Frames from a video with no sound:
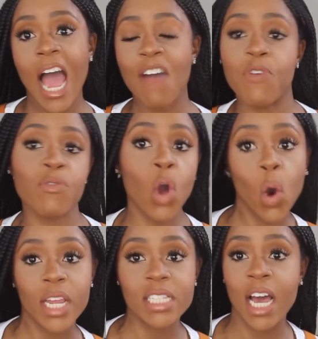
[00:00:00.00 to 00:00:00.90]
and very
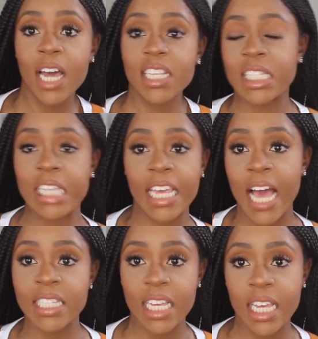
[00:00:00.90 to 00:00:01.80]
honest i kind of just say it
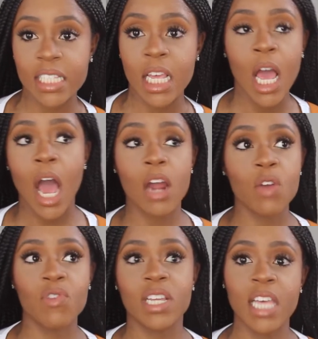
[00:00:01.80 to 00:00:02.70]
as it is i
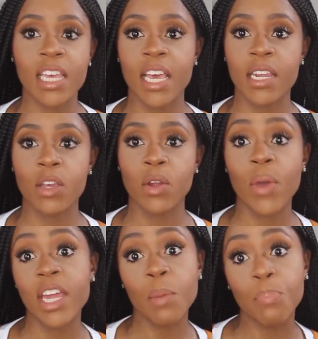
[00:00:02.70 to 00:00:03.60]
don't really take any you know
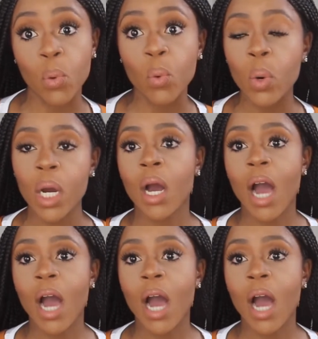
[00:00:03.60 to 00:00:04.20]
any ball